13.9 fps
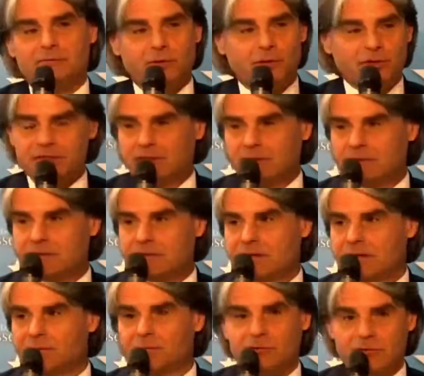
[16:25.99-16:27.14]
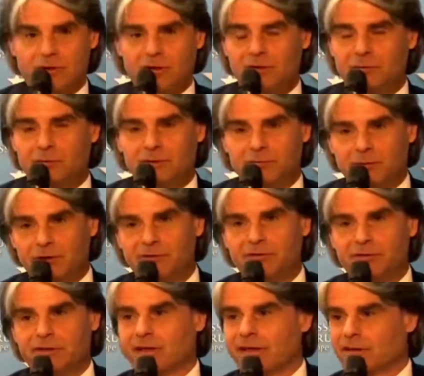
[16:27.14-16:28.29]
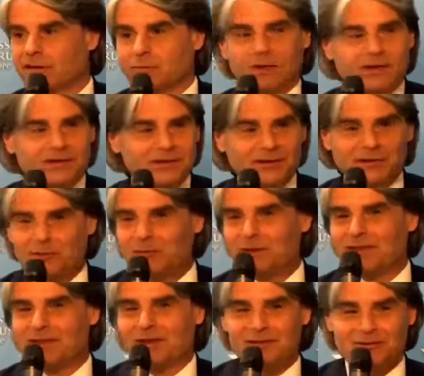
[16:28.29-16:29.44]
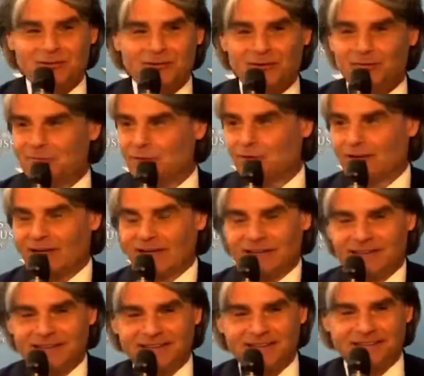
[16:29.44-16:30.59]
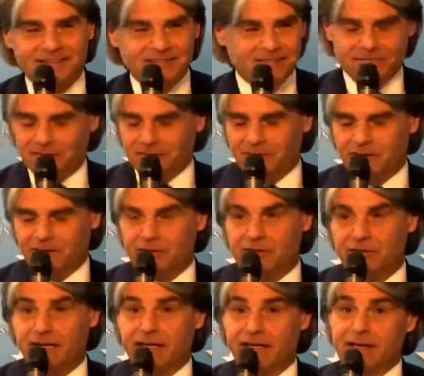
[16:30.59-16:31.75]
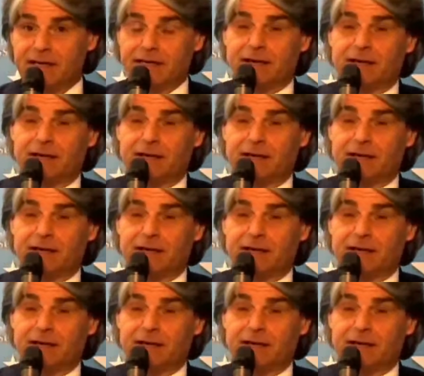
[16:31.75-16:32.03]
Renaissance and in the Baroque, but polyphony has been with the history of music until very today.